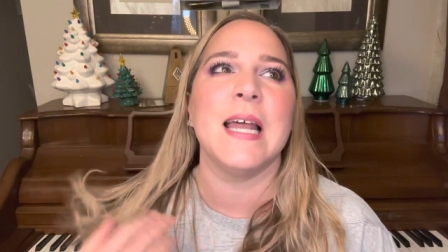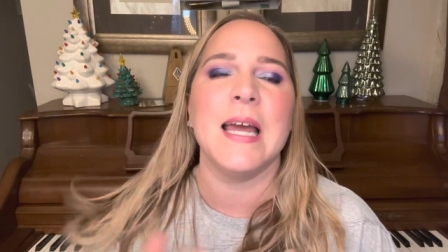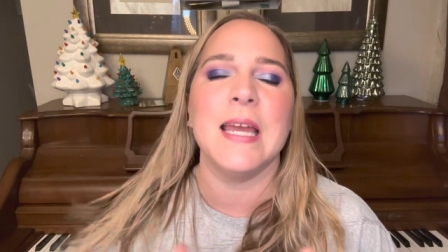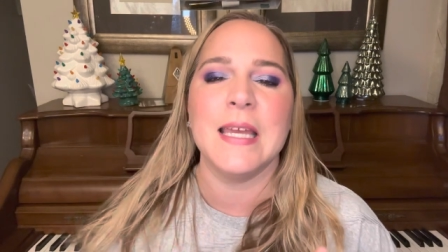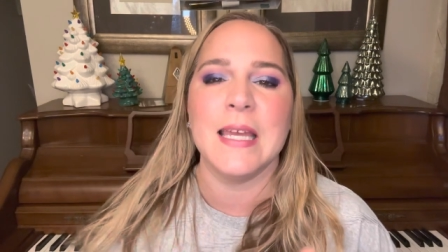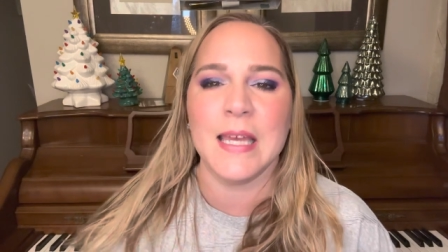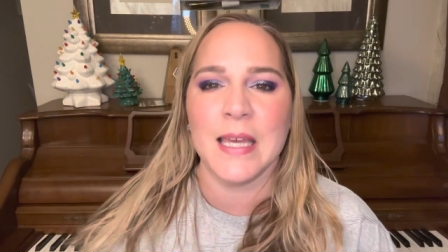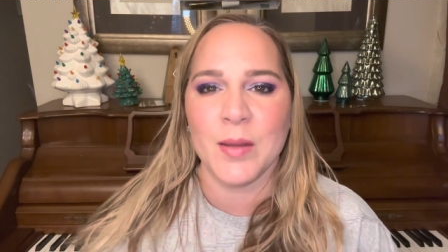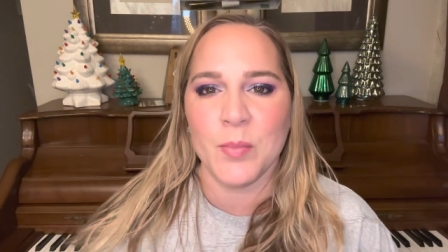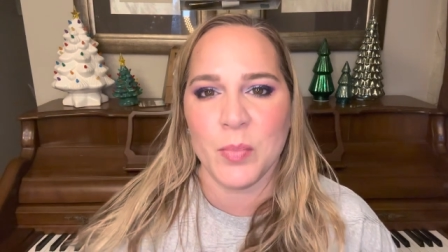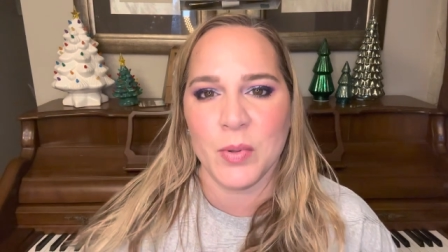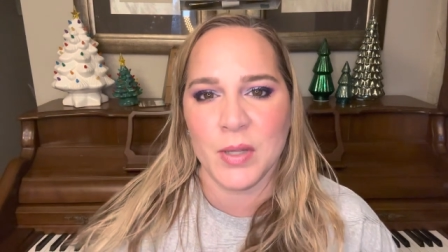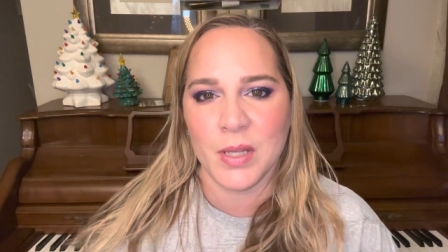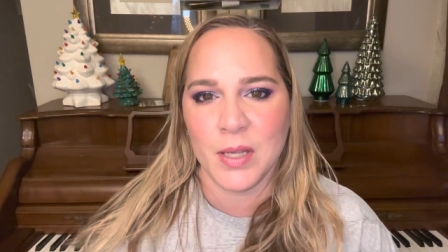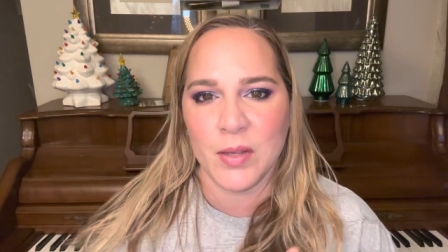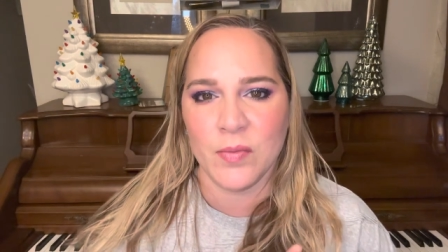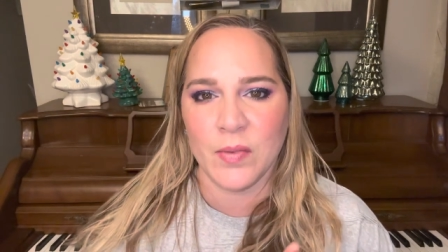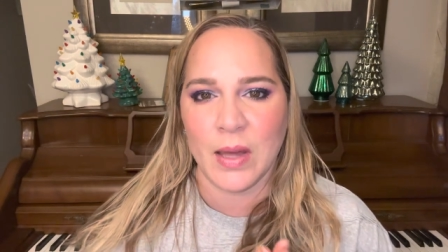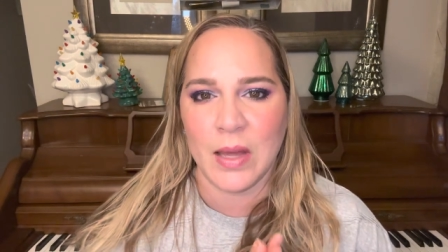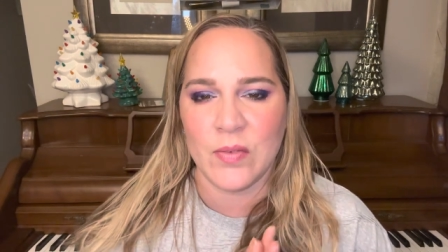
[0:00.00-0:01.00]
I can't
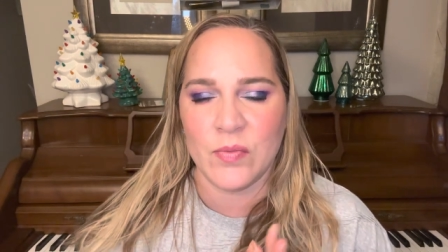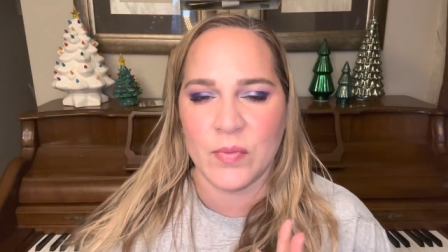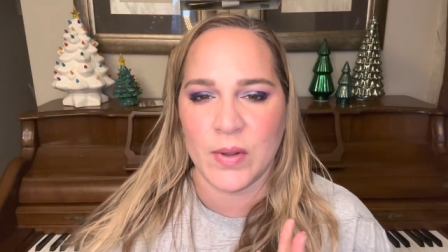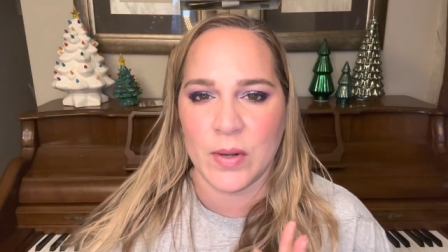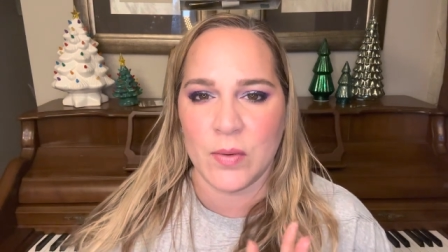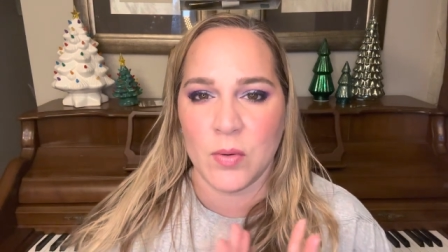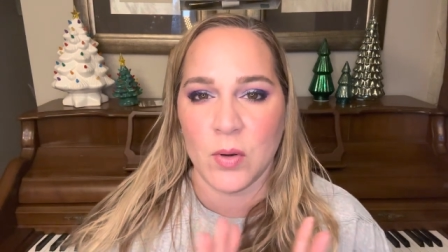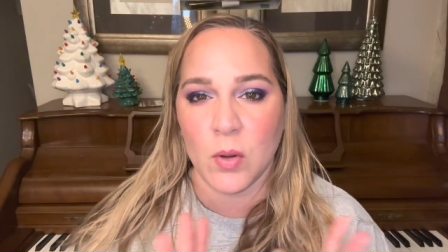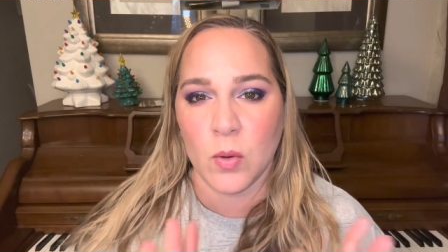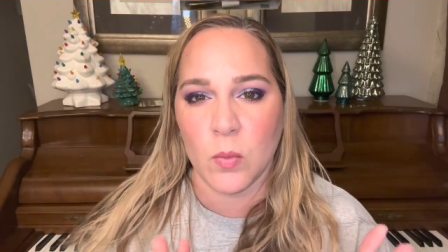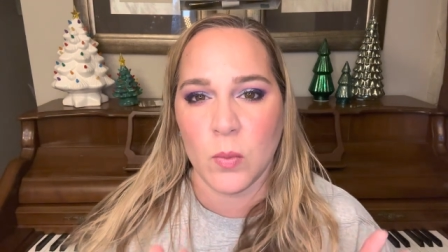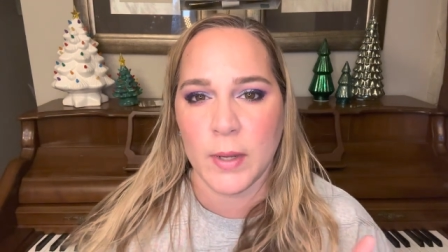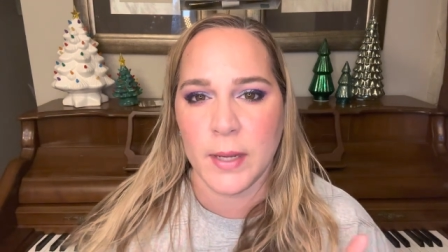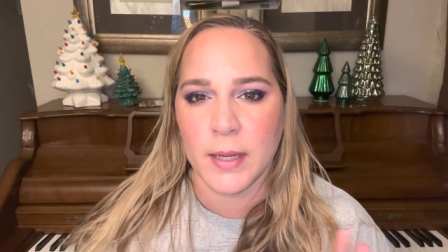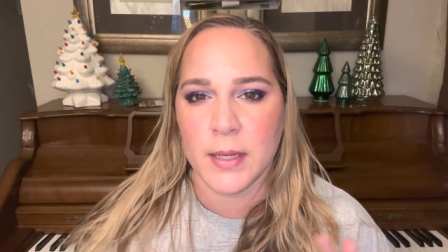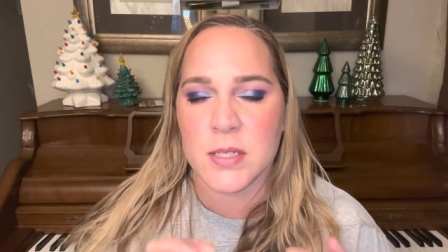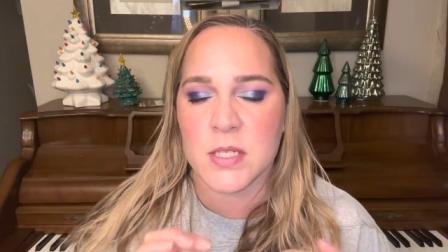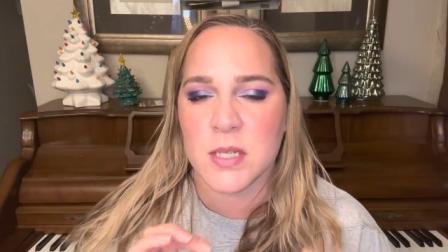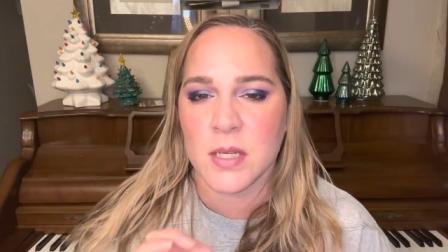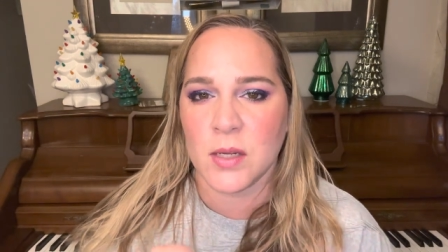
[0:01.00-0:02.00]
believe I found a
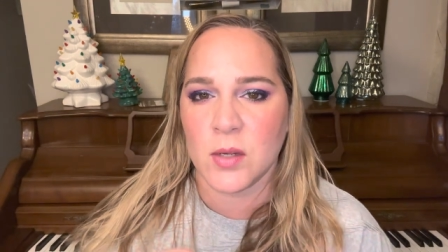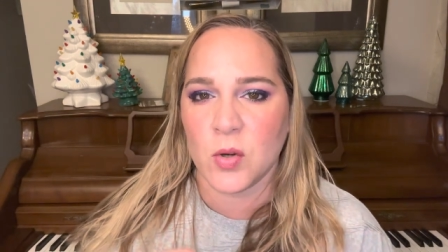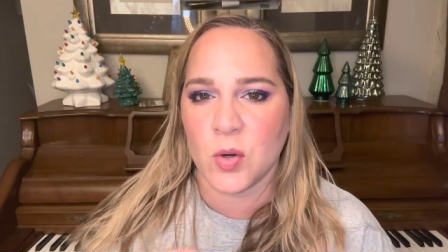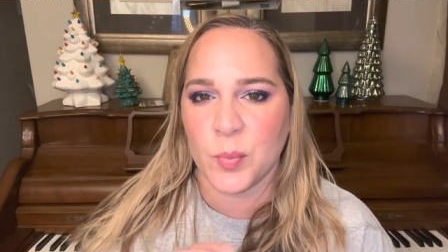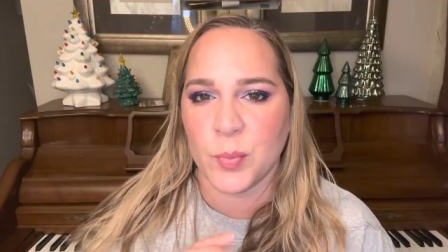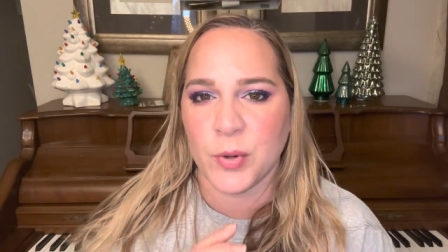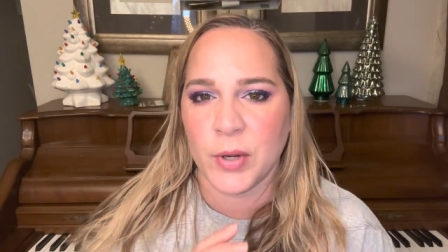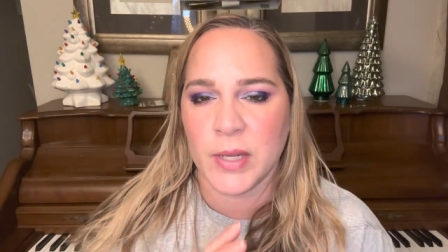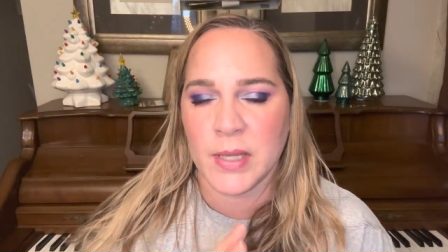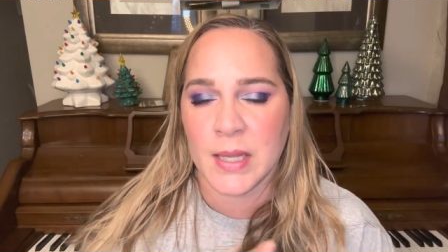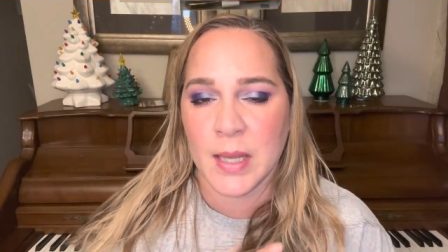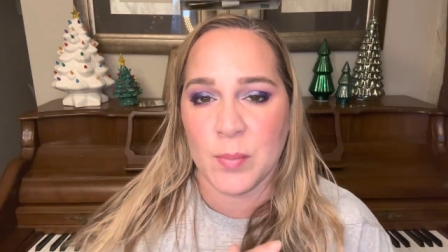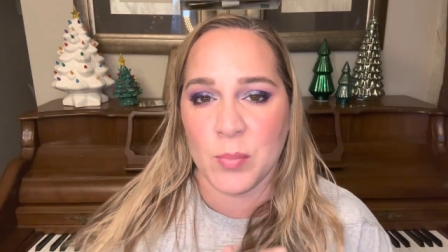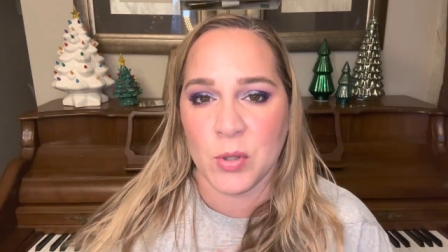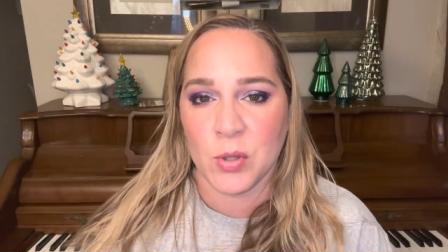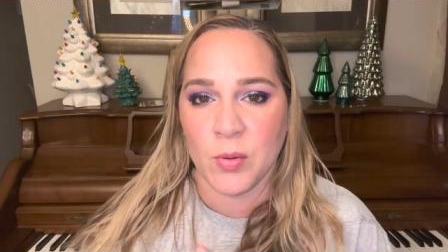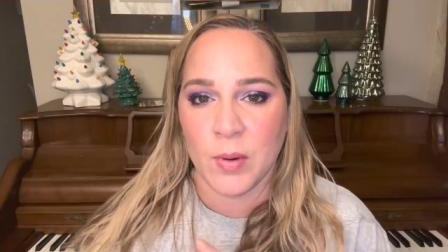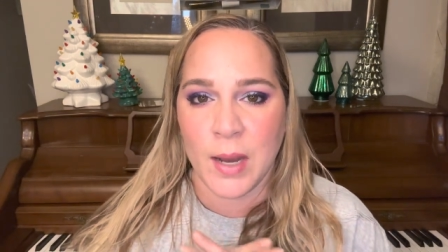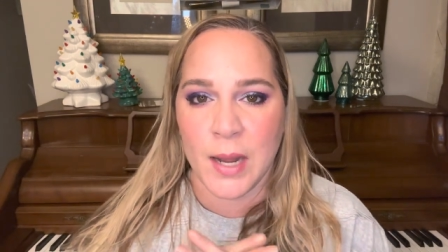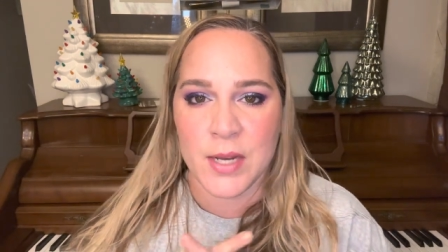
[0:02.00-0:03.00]
way to incorporate that
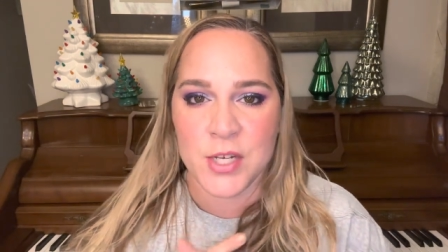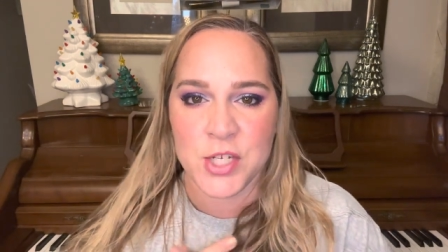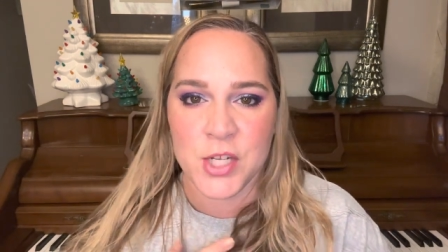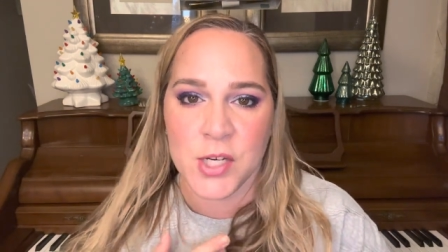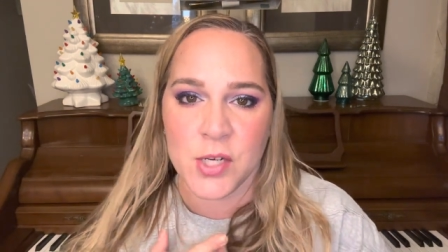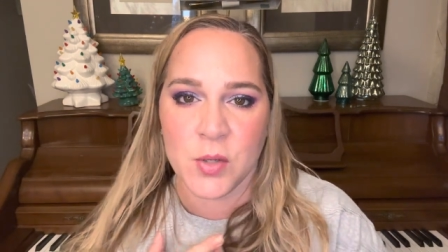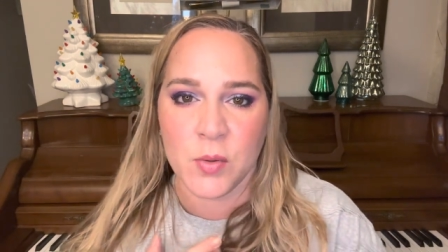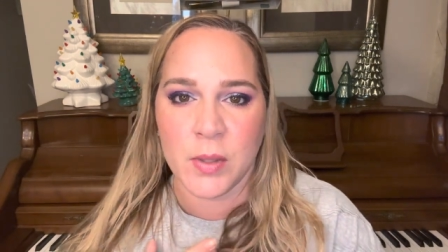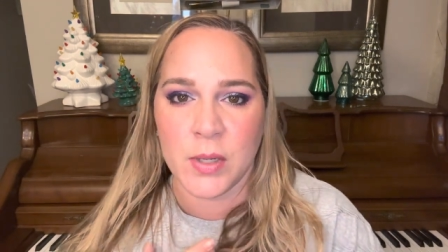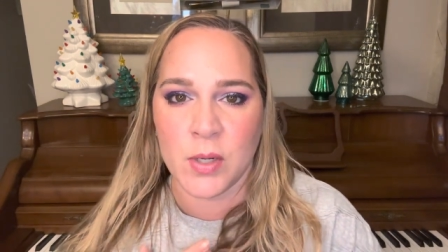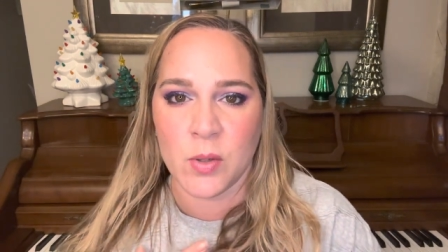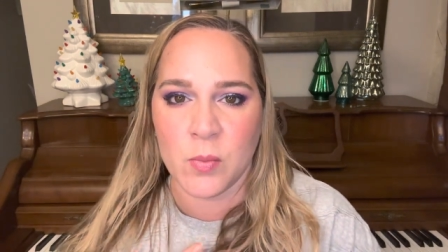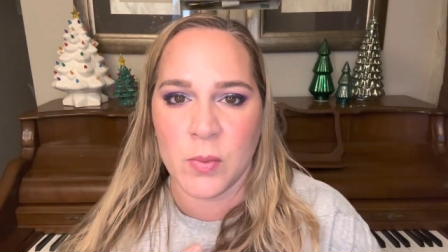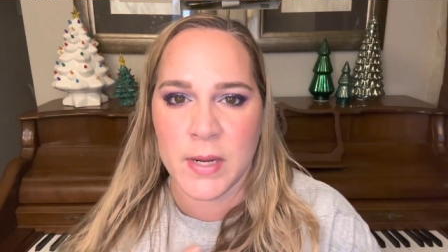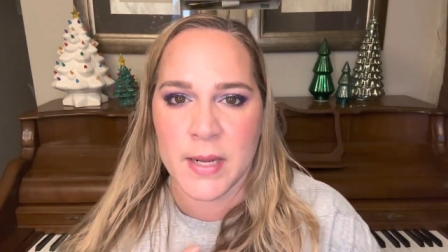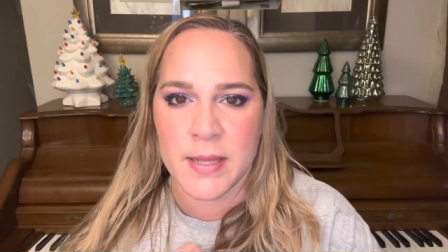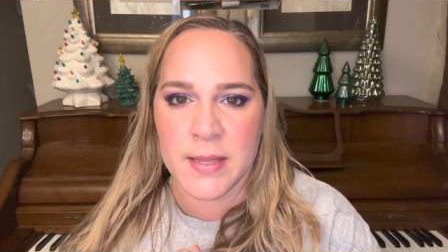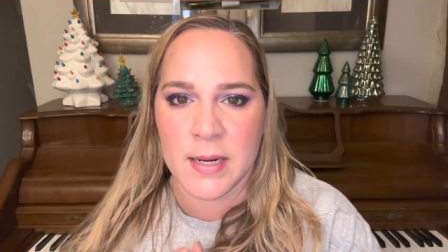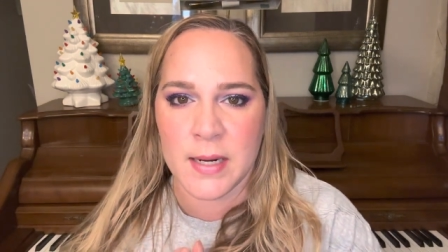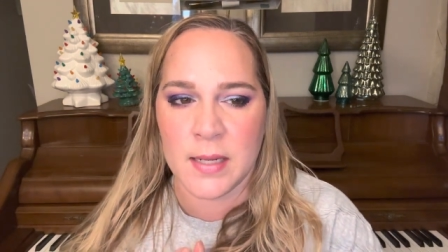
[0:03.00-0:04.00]
blue eyeshadow in a
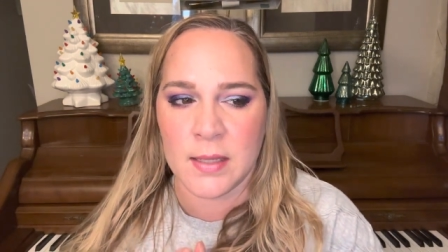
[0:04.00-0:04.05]
way that I